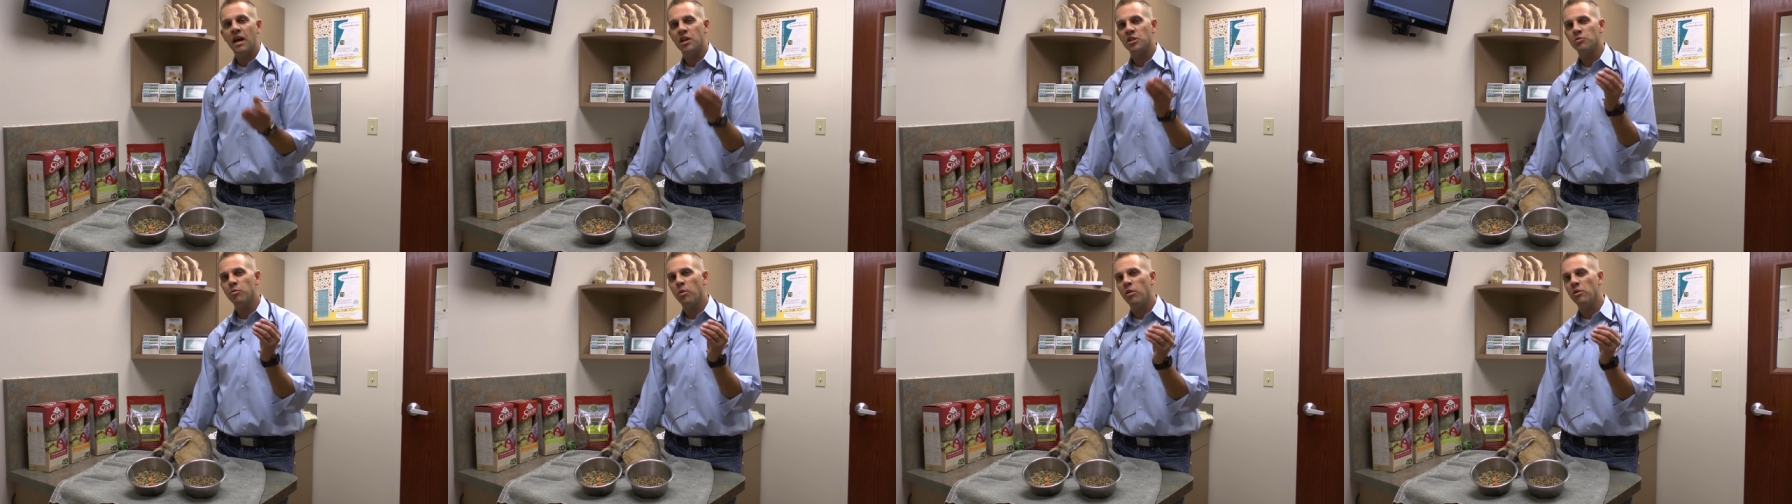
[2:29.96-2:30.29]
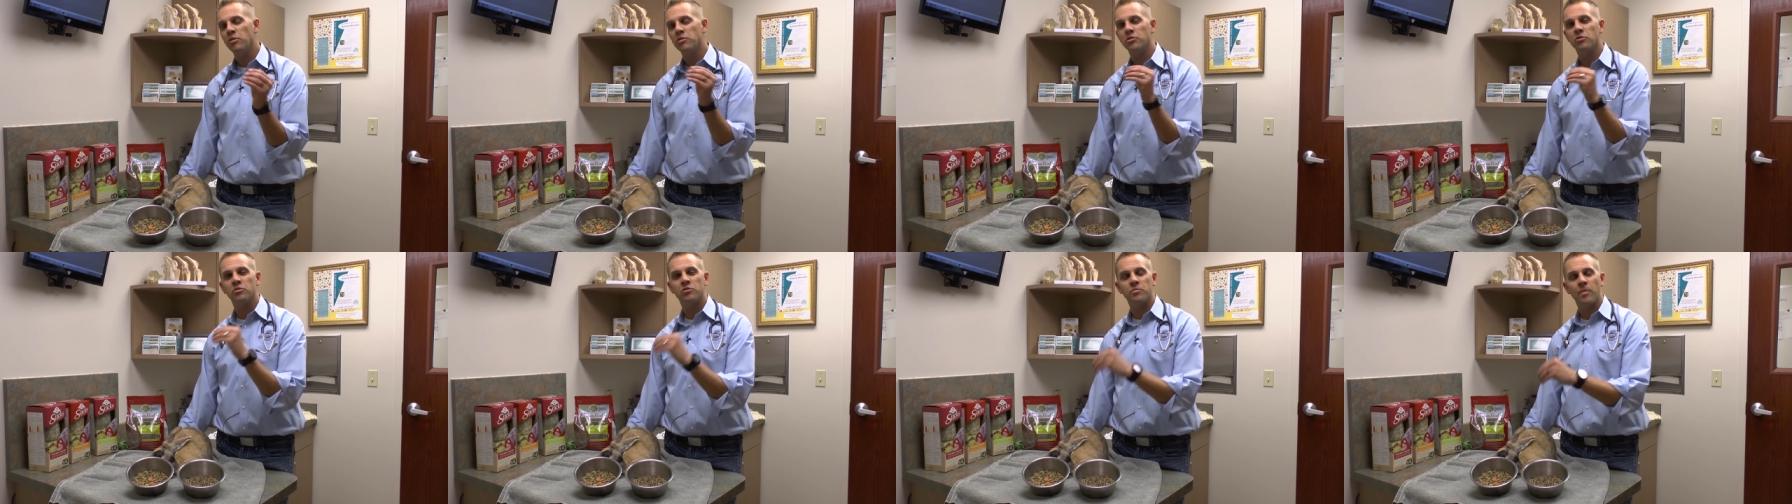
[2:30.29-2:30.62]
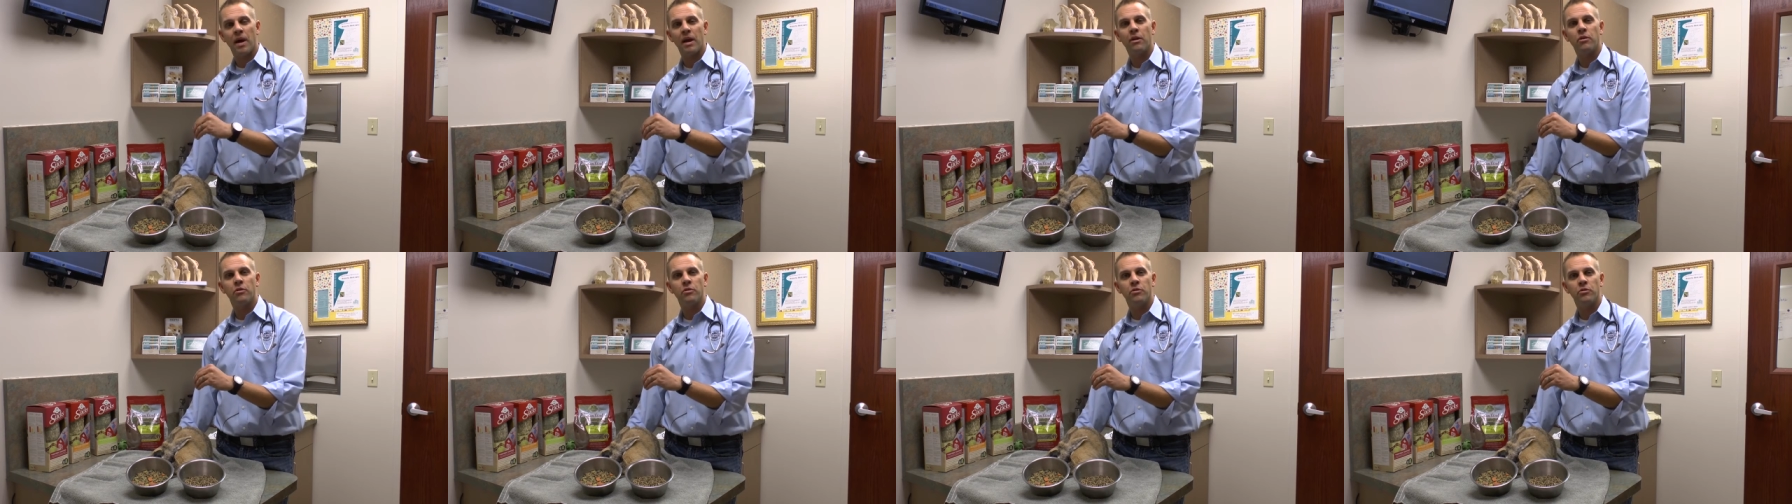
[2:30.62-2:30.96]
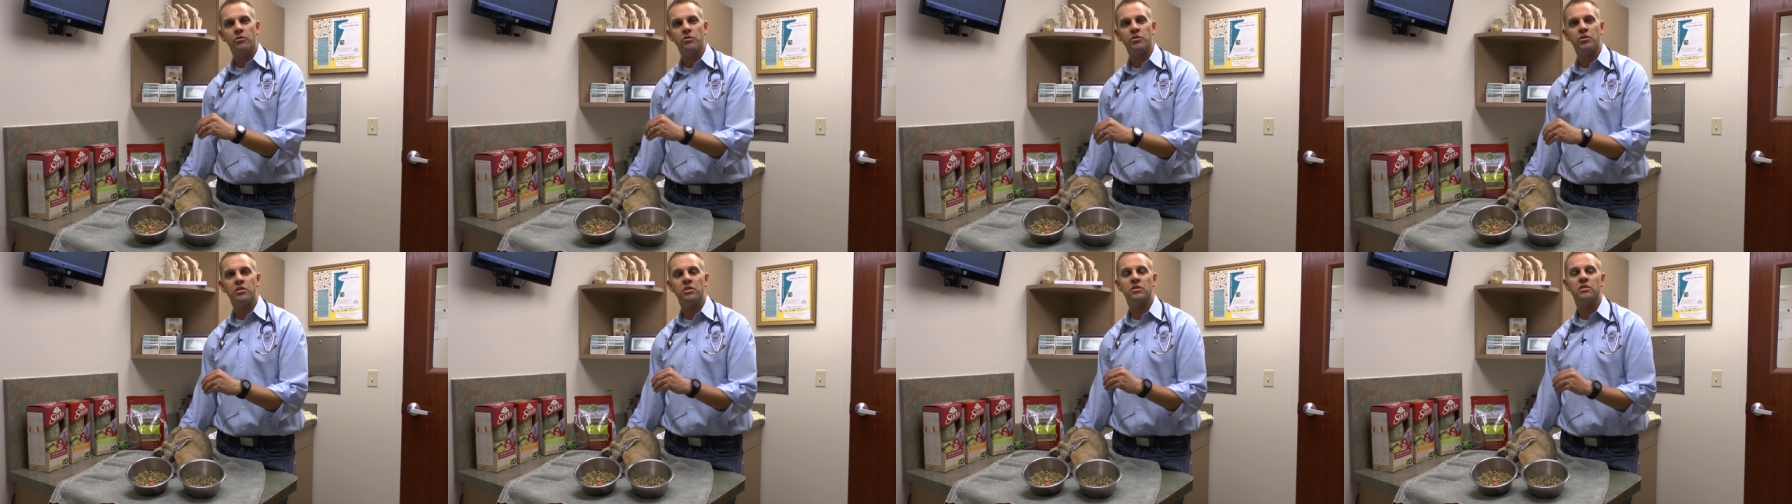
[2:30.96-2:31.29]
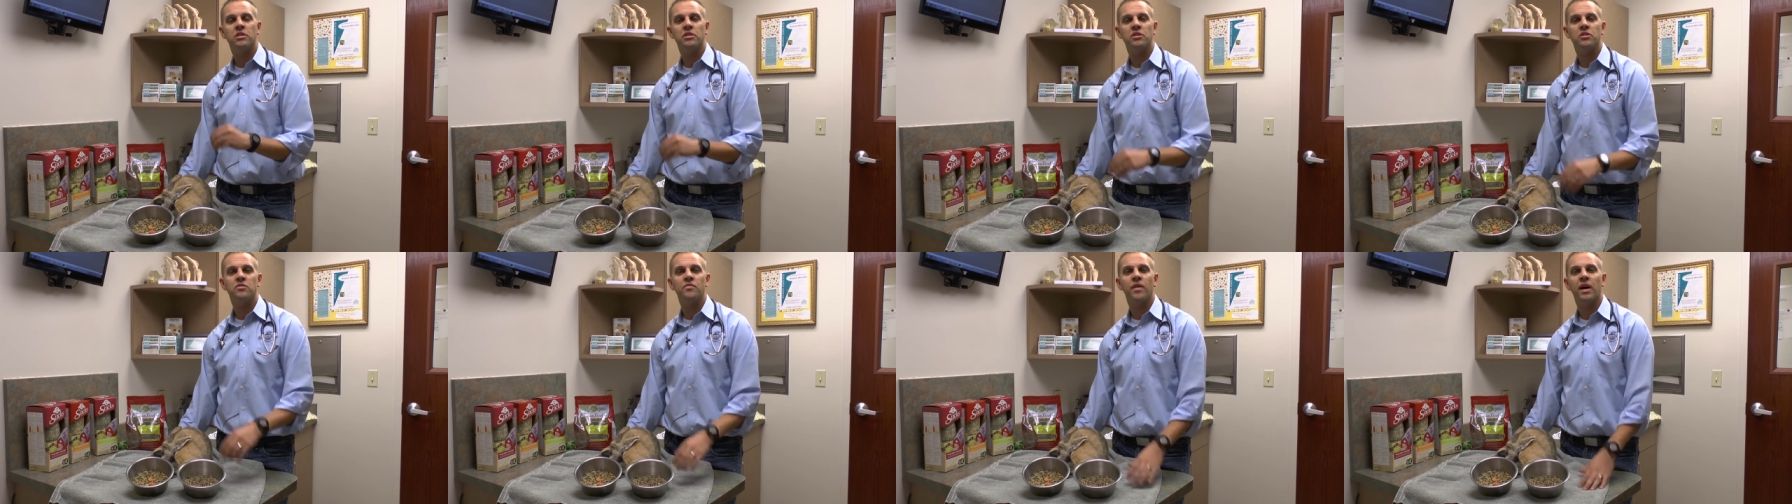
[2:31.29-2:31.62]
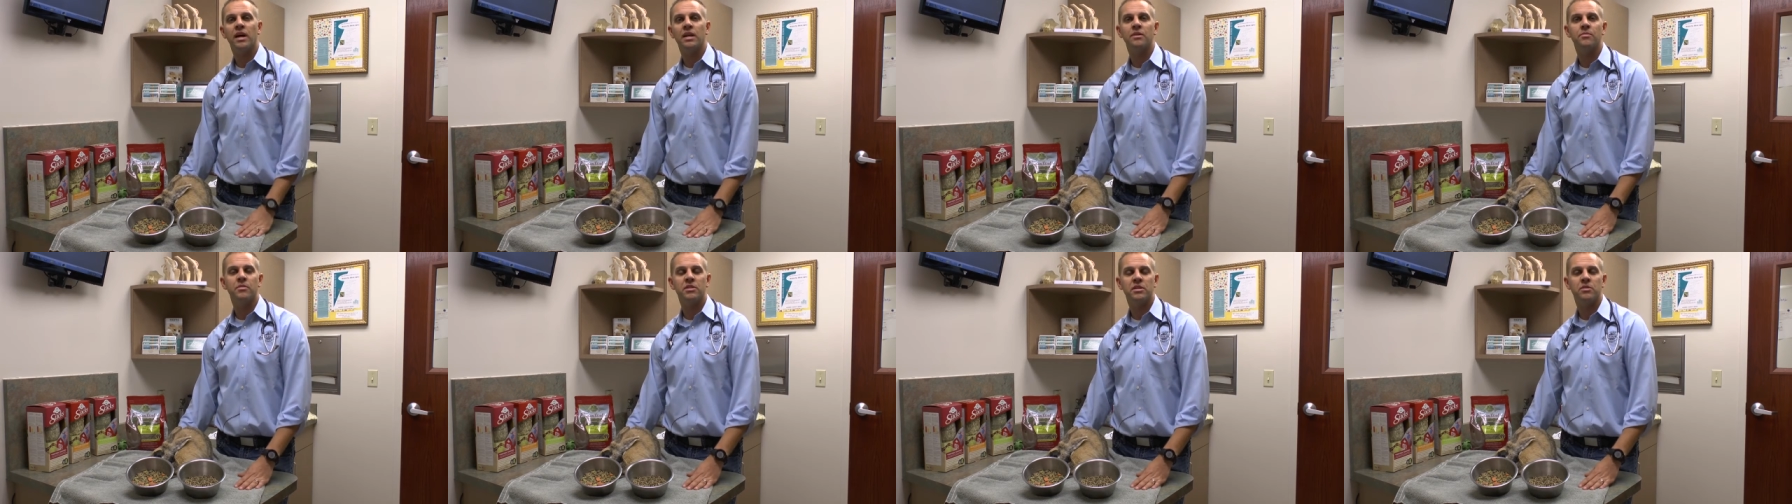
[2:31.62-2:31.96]
as well as those micronutrients such as
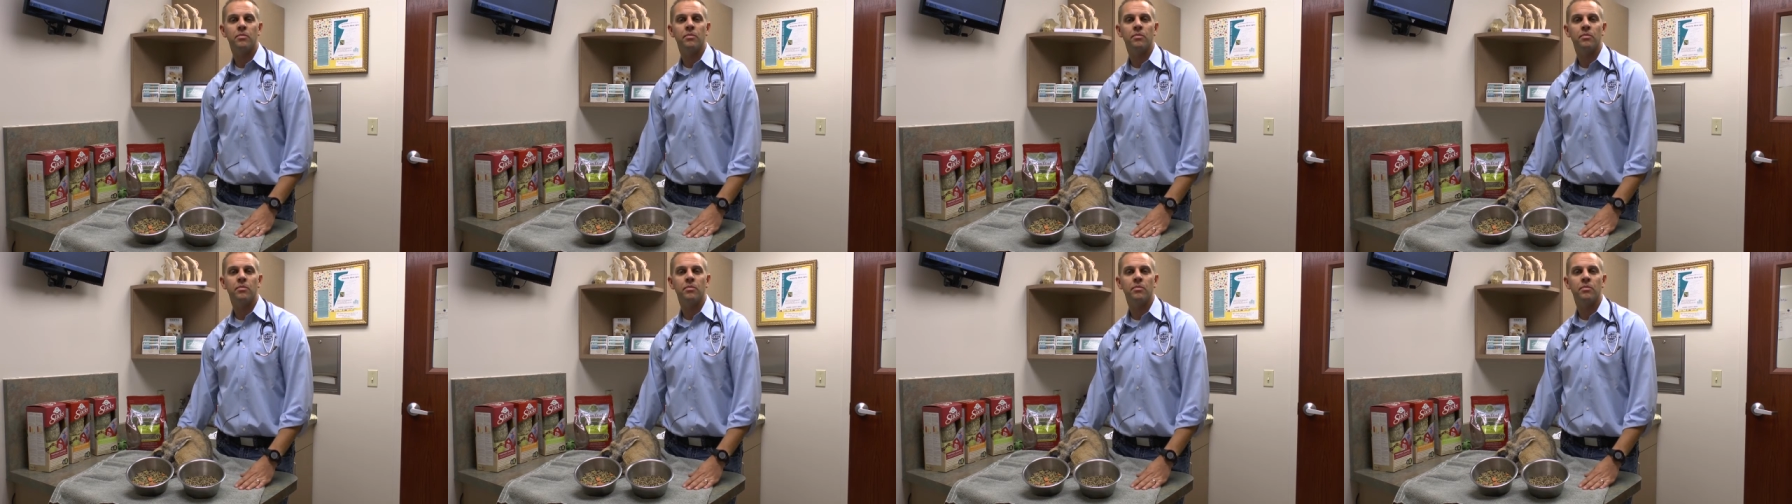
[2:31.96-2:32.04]
vitamins